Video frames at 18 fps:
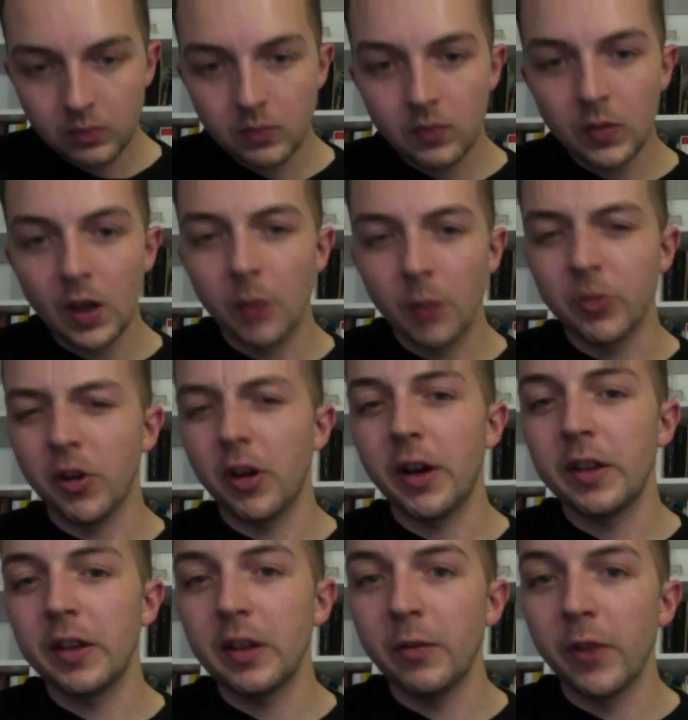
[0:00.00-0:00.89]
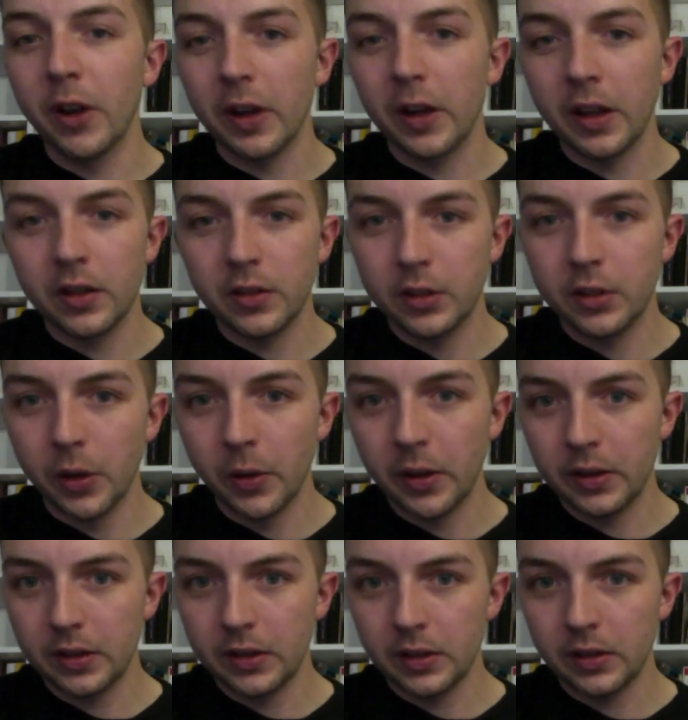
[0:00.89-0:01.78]
I'm sorry, at the very end you don't
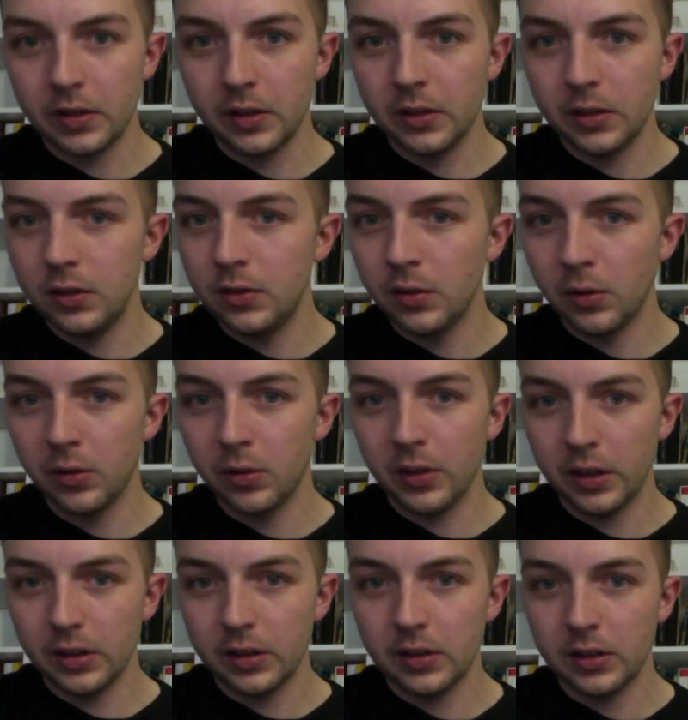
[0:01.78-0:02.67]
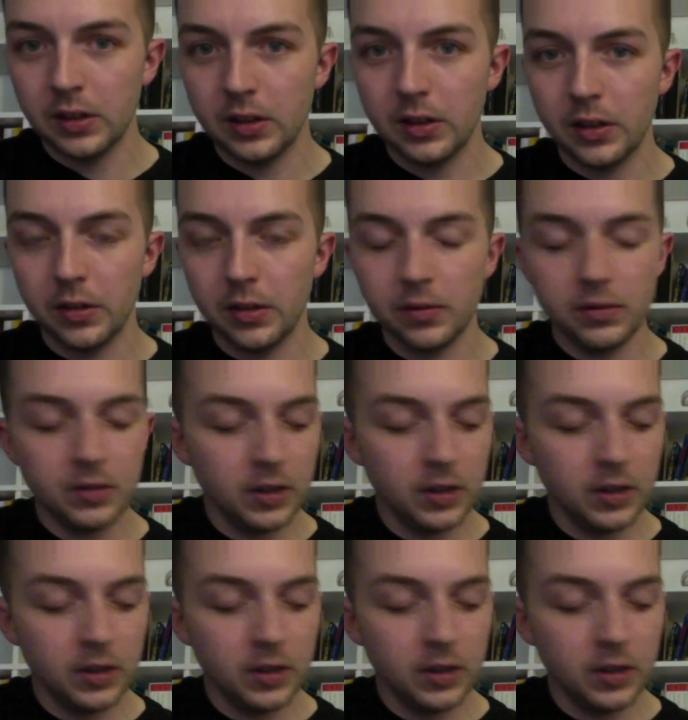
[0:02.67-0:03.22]
hit the D note.